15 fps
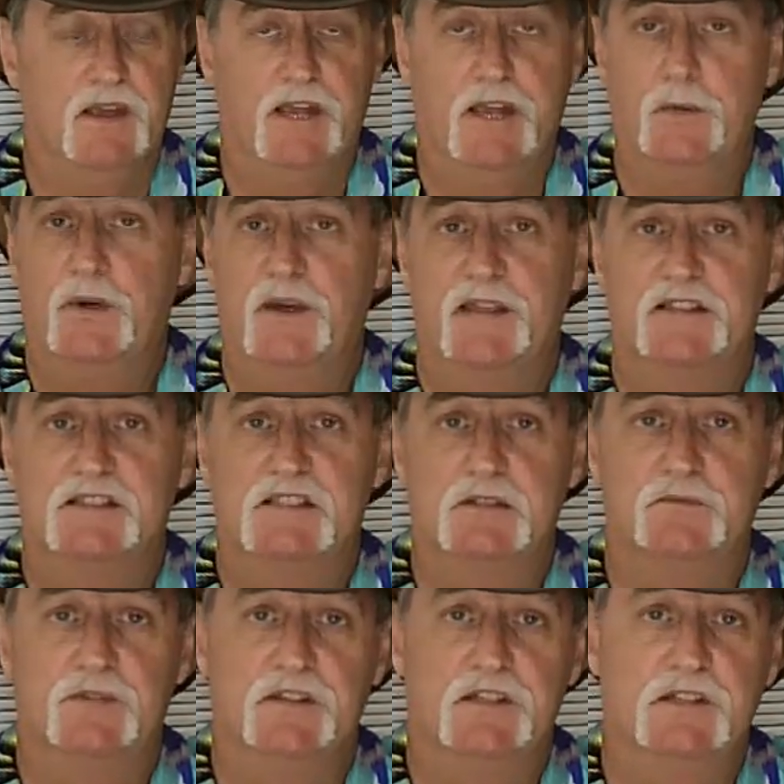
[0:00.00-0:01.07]
anyway that's
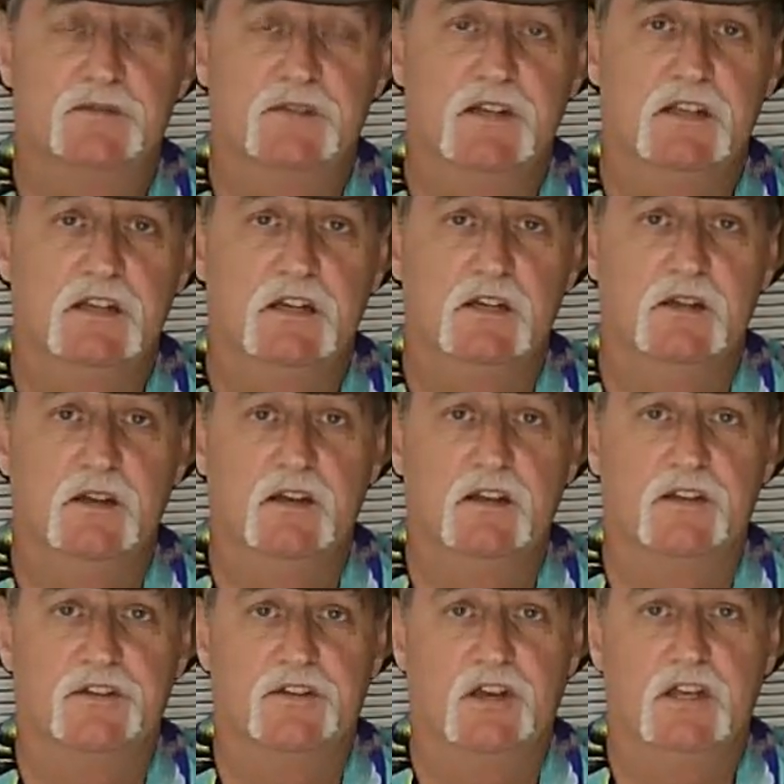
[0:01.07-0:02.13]
it for this video
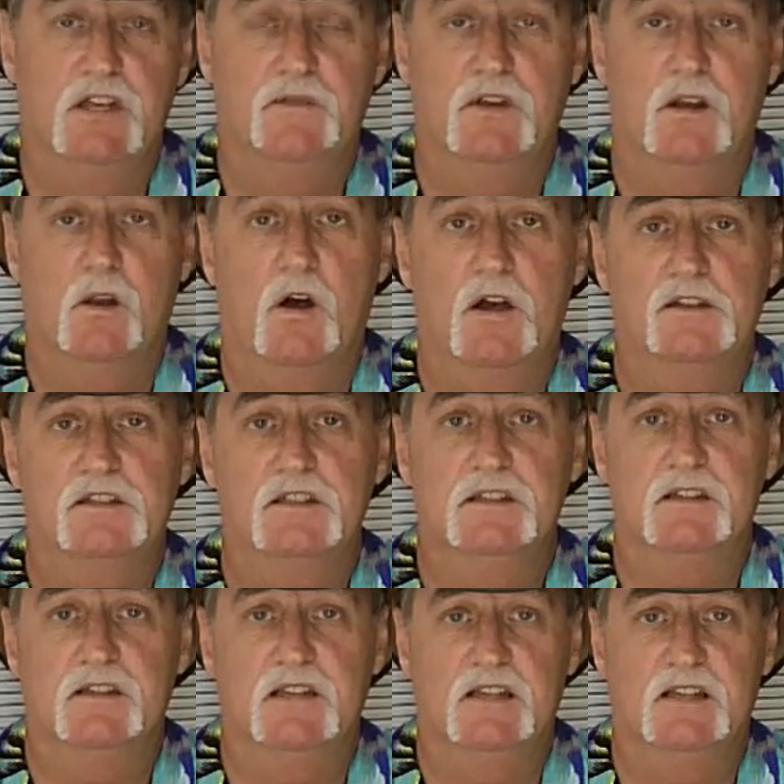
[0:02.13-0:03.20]
so if you liked
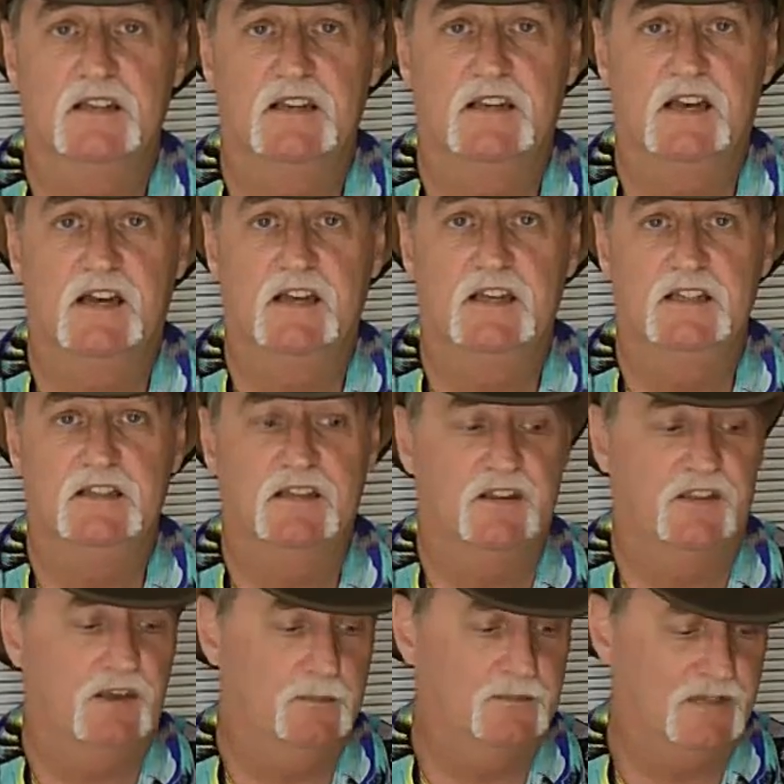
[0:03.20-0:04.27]
it then uh, hit the
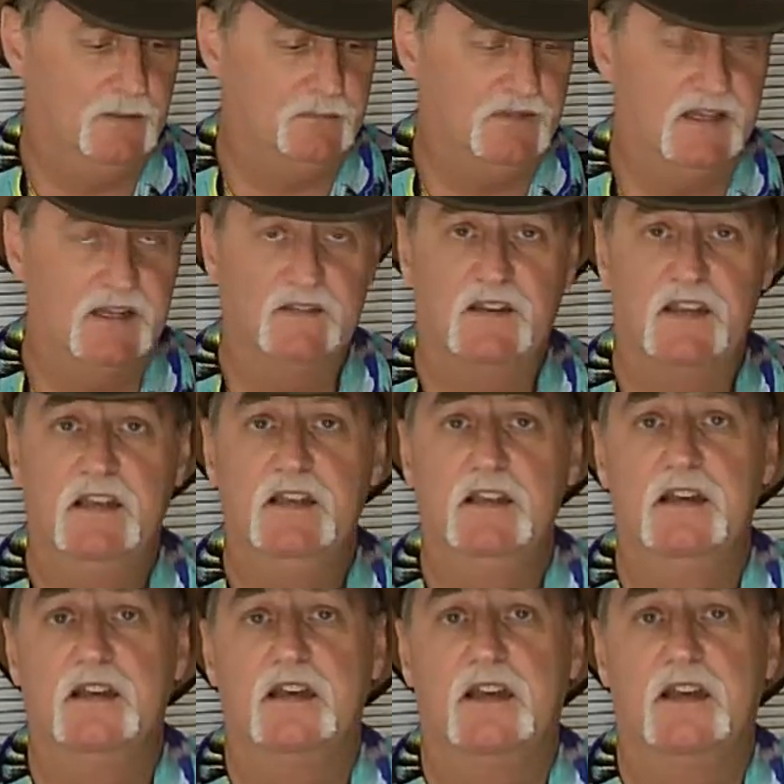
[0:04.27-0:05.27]
thumbs up down there